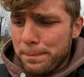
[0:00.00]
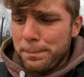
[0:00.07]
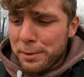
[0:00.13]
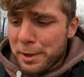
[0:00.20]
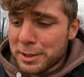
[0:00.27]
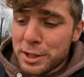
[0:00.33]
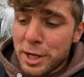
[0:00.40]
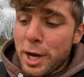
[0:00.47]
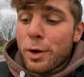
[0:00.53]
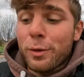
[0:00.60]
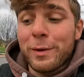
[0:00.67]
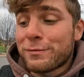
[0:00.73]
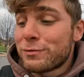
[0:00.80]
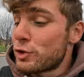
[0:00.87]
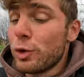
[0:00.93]
but
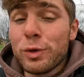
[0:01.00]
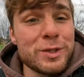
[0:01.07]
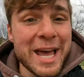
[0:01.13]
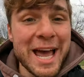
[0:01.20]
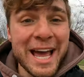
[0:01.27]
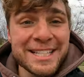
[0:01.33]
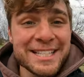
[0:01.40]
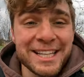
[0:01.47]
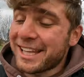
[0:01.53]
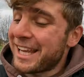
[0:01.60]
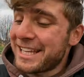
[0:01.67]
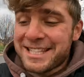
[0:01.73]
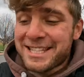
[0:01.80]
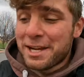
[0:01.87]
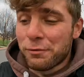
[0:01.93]
we have two tasks.
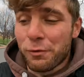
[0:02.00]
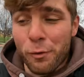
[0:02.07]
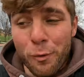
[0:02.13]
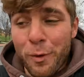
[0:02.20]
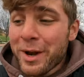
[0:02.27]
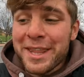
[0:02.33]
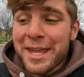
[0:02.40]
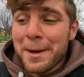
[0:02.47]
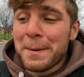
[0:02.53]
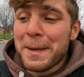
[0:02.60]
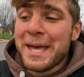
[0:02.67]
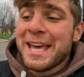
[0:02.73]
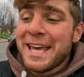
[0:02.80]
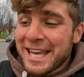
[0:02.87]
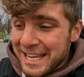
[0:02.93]
Let's see if one of them
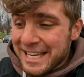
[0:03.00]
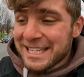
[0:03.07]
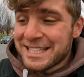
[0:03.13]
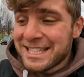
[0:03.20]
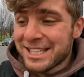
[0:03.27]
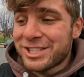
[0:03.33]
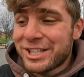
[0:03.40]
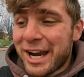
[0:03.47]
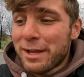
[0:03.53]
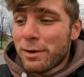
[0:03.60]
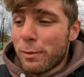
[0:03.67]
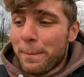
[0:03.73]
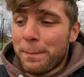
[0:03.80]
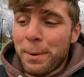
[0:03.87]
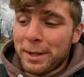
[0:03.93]
is the shiny
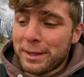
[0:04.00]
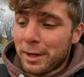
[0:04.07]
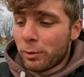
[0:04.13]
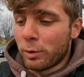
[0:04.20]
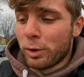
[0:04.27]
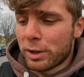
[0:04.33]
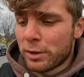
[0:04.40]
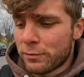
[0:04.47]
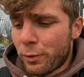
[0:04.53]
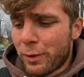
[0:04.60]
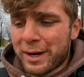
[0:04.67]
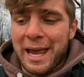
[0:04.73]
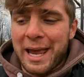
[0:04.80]
Wimpod that we're looking for.